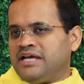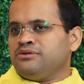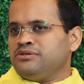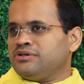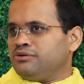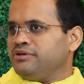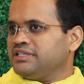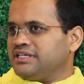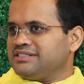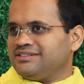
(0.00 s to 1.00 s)
I know you're
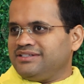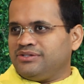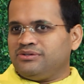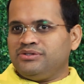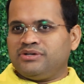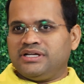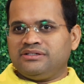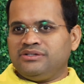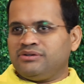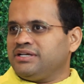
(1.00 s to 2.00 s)
doing this, you
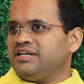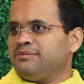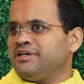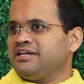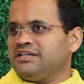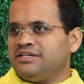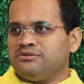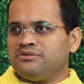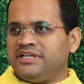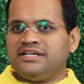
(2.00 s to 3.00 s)
can independently
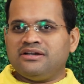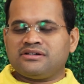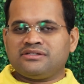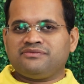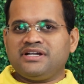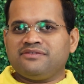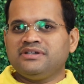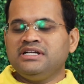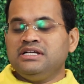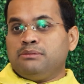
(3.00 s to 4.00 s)
lead lots of
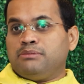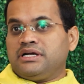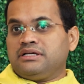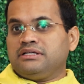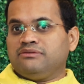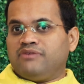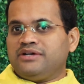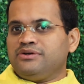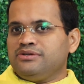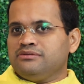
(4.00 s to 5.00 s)
stuff, but
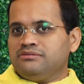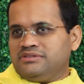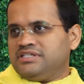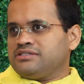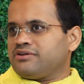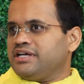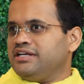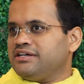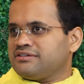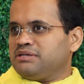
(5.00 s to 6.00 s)
why don't you just
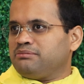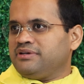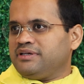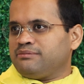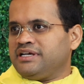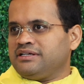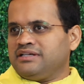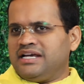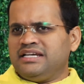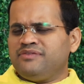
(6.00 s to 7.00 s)
try leadership? It
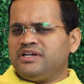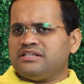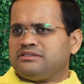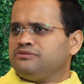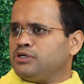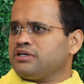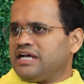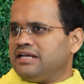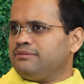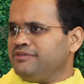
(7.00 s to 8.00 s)
might, and if it doesn't
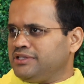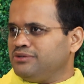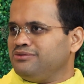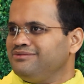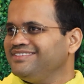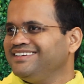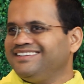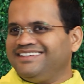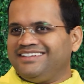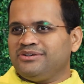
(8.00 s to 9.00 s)
work, I'll be with you.
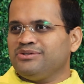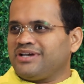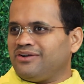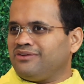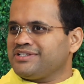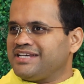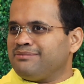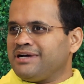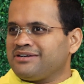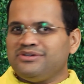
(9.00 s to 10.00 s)
You can always
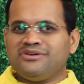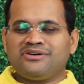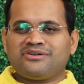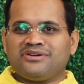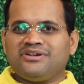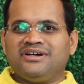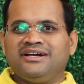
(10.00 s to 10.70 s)
get back to your